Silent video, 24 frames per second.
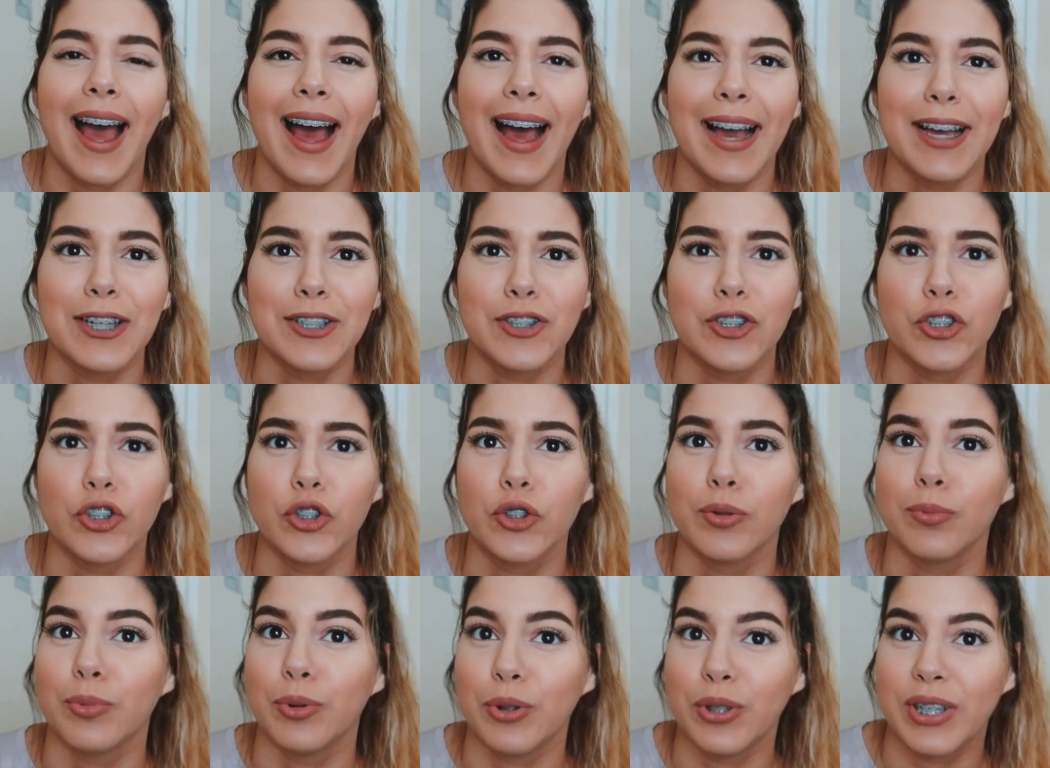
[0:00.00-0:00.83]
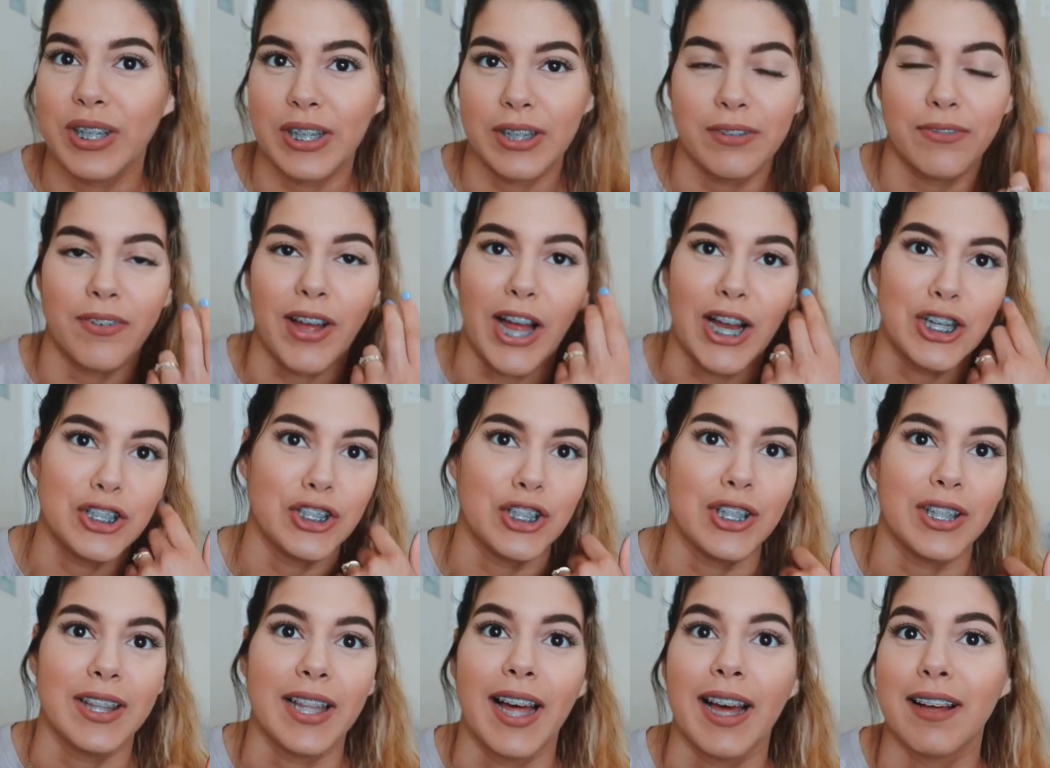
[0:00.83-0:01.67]
I do beauty,
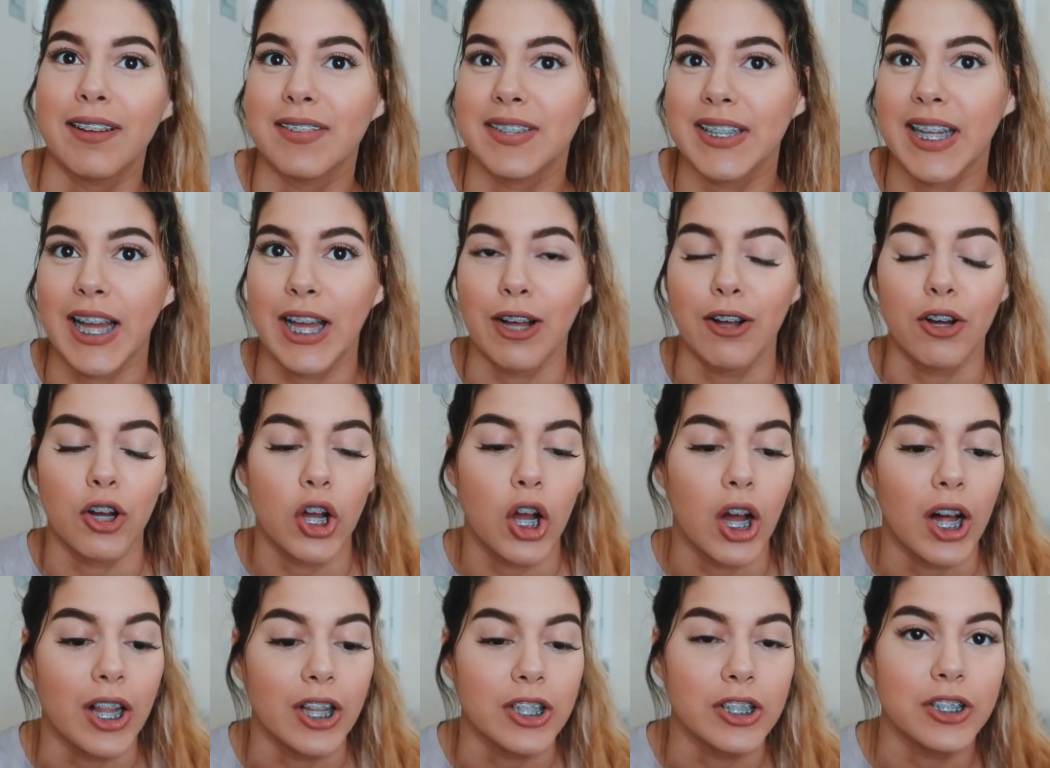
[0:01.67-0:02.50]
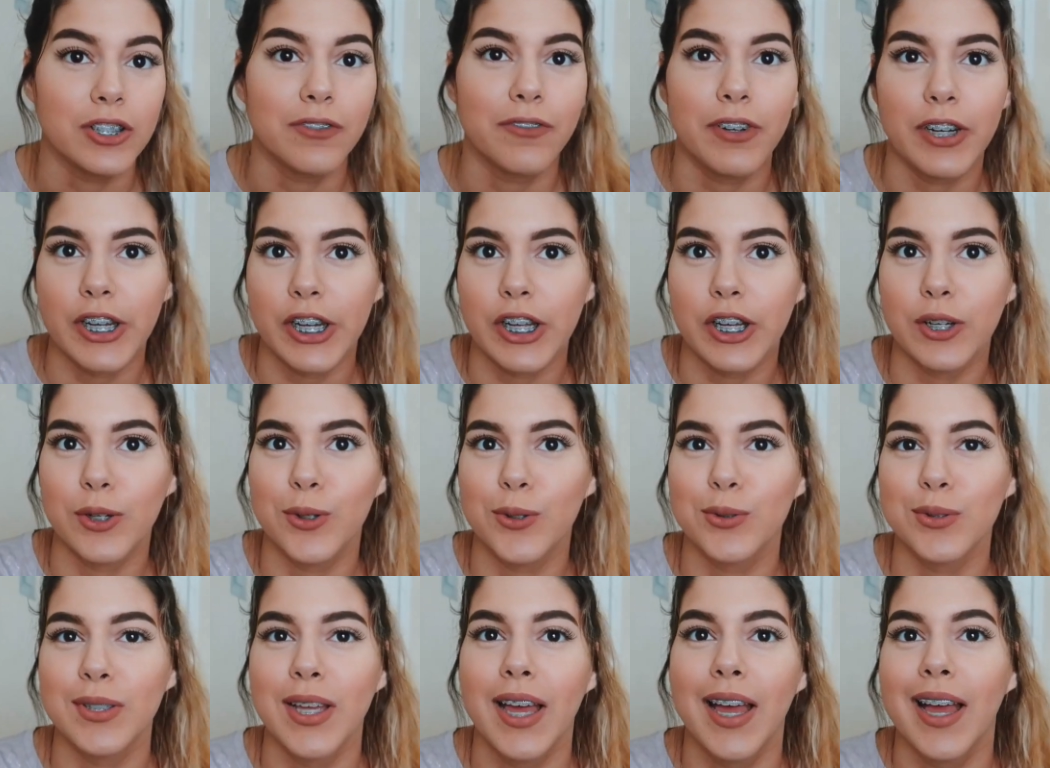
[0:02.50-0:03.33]
fashion, lifestyle, college
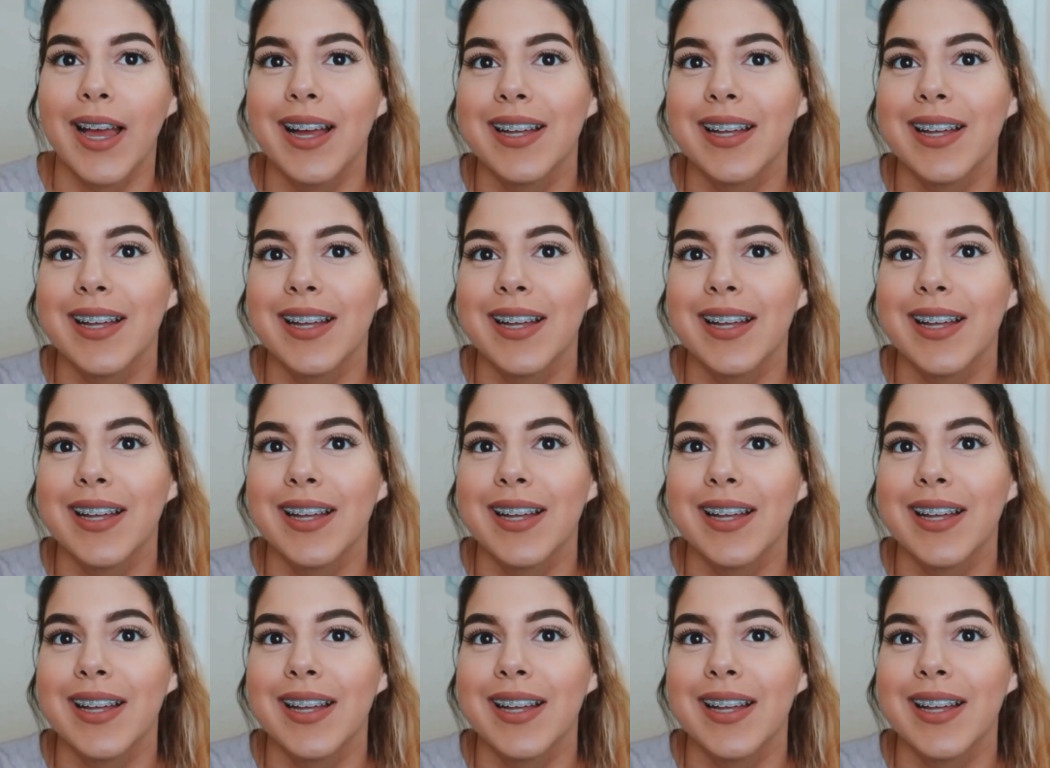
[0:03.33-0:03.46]
videos.